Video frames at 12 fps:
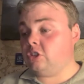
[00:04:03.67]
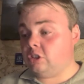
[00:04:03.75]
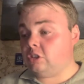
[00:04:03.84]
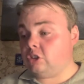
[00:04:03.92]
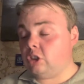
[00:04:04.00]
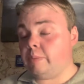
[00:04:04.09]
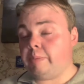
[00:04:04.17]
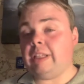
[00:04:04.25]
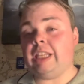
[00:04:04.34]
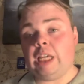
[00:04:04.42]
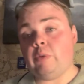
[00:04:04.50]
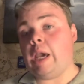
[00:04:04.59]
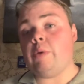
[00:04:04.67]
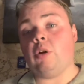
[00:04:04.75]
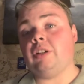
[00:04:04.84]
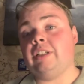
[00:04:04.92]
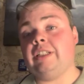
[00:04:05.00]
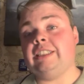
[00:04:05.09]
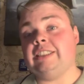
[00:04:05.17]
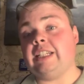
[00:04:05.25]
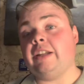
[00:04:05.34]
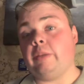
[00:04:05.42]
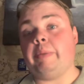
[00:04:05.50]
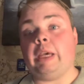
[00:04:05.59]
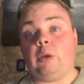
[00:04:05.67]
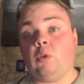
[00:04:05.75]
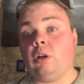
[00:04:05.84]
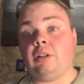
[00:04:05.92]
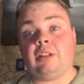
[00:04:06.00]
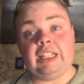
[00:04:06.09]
should have been the away one instead of the pink one.